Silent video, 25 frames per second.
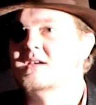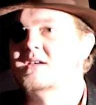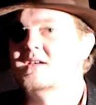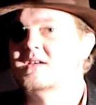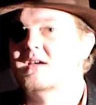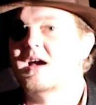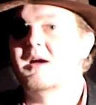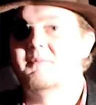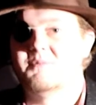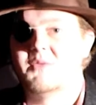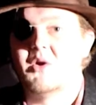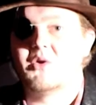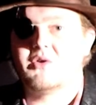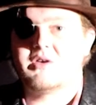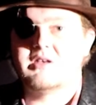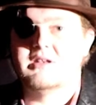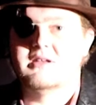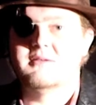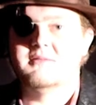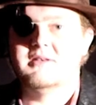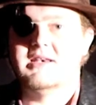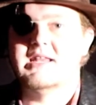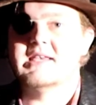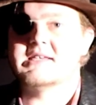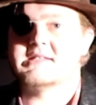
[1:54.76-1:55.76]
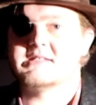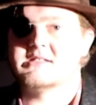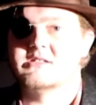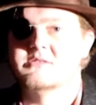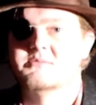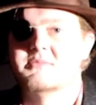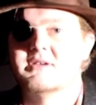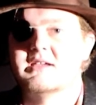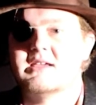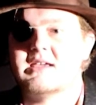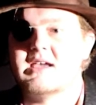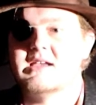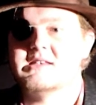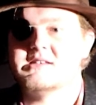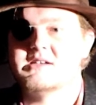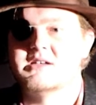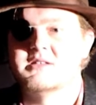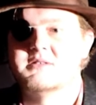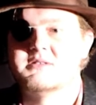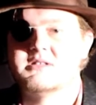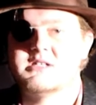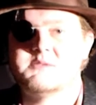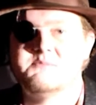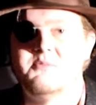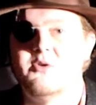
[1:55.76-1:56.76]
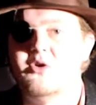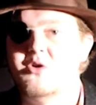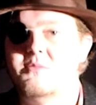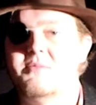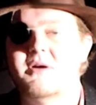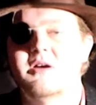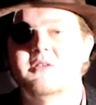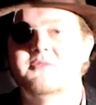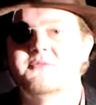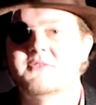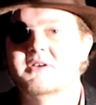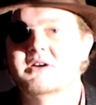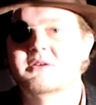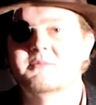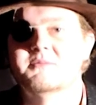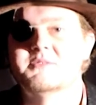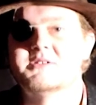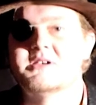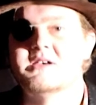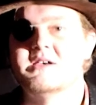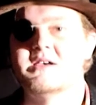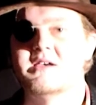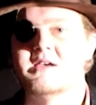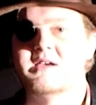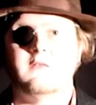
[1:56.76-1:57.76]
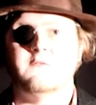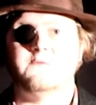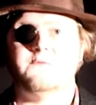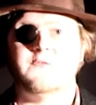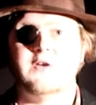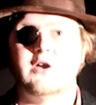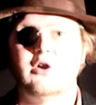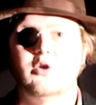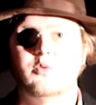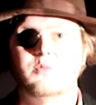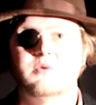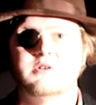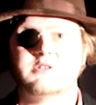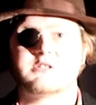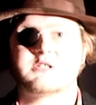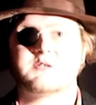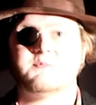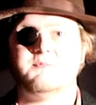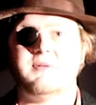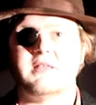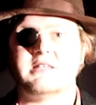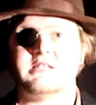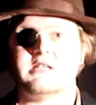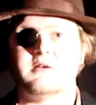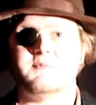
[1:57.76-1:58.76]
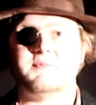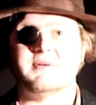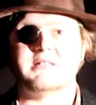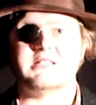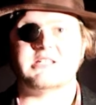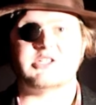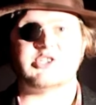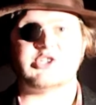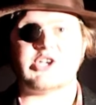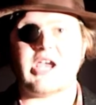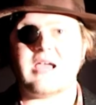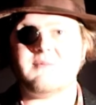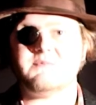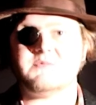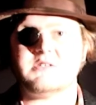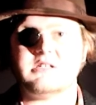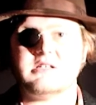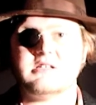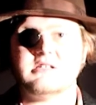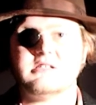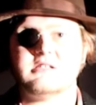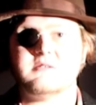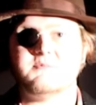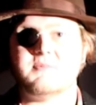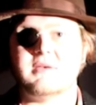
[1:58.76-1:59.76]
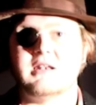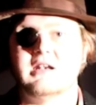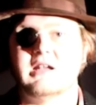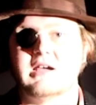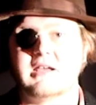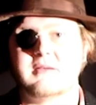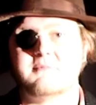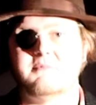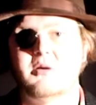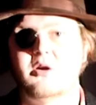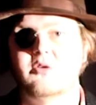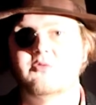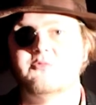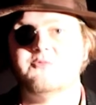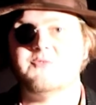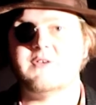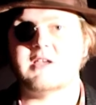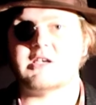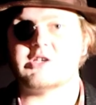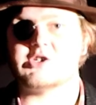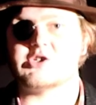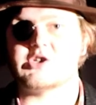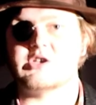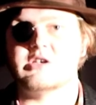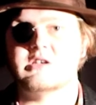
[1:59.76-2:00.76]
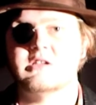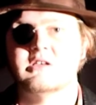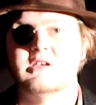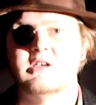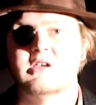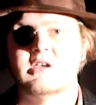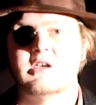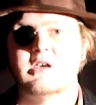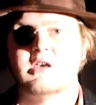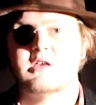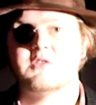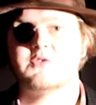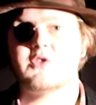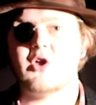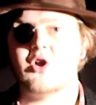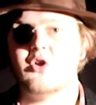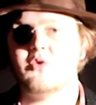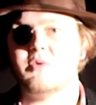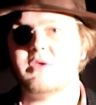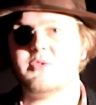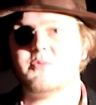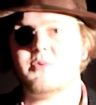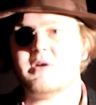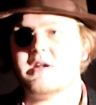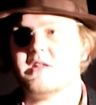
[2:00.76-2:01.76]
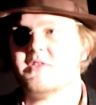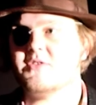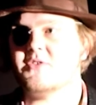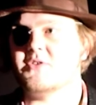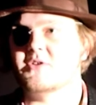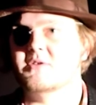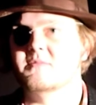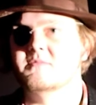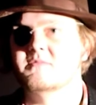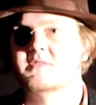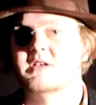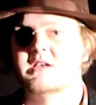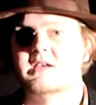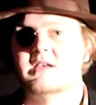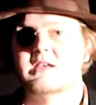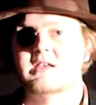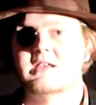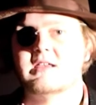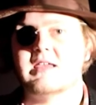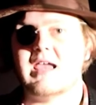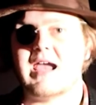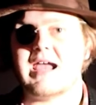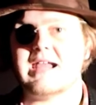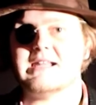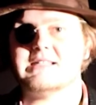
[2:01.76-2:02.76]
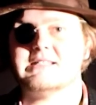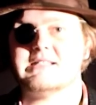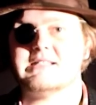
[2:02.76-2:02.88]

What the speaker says: I'm not going to list them in case I spoil both films. The film was split up into chapters, a bit like Pulp Fiction, though with one of them, you had